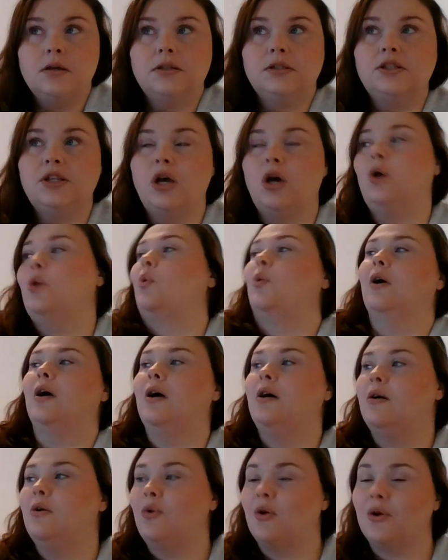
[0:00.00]
So, what
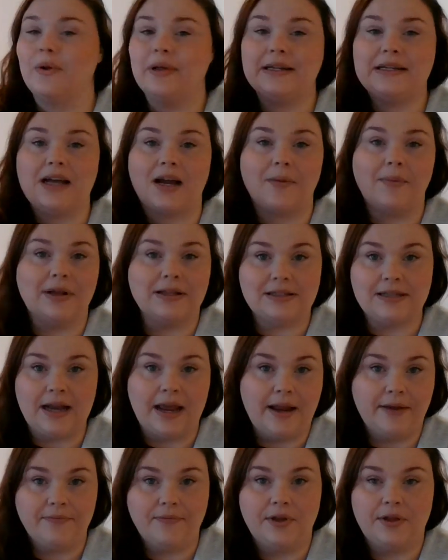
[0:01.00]
are we going to talk about
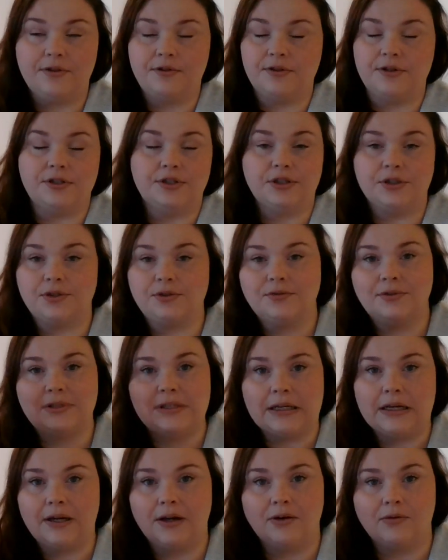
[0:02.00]
today? Other than just
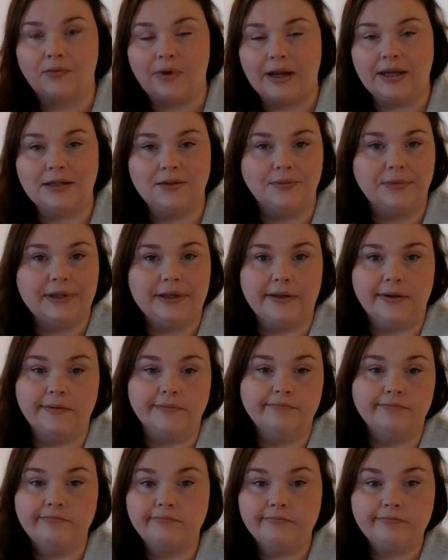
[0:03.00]
sitting here
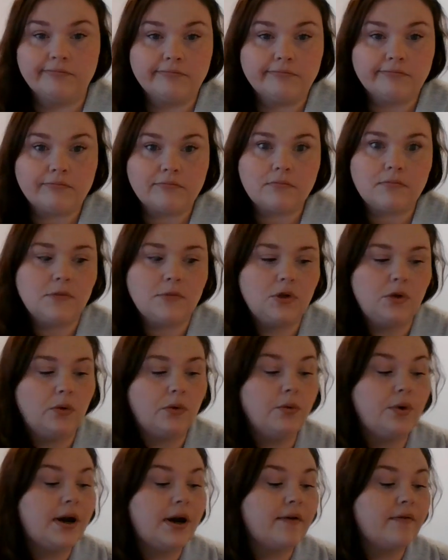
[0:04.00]
randomly
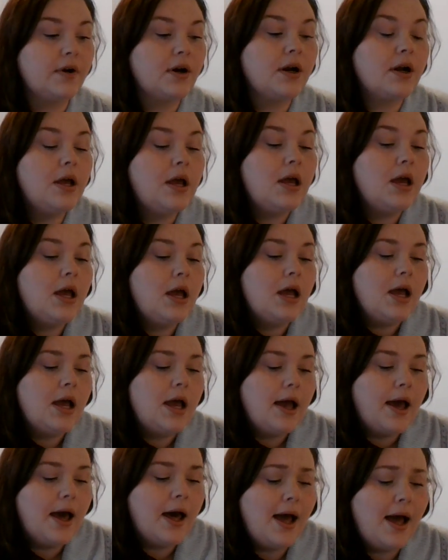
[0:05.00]
doing whatever.
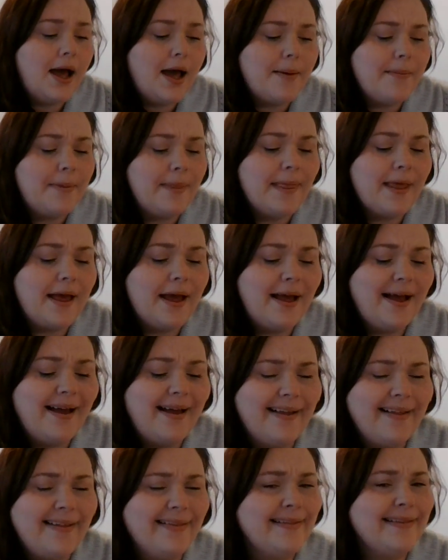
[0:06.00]

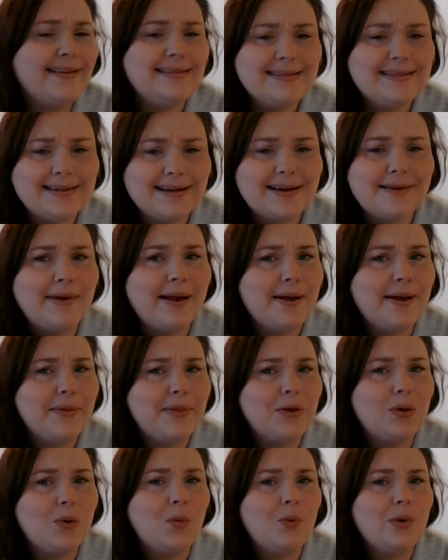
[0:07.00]
Let's talk
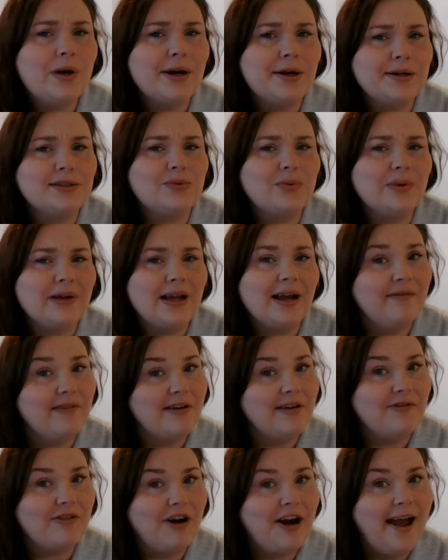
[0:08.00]
about the weirdest week I've
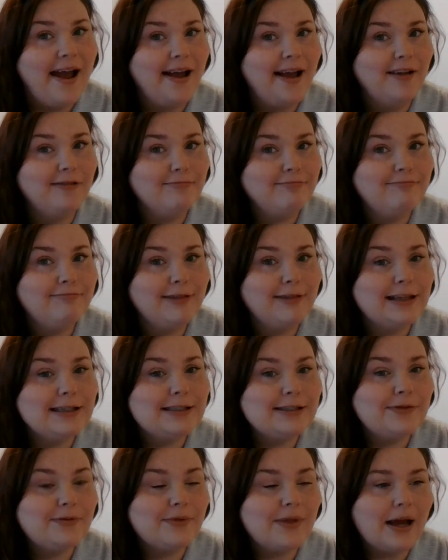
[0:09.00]
ever had.
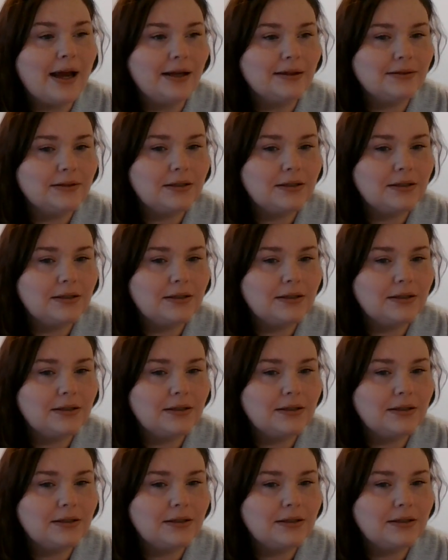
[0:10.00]
Let's do that.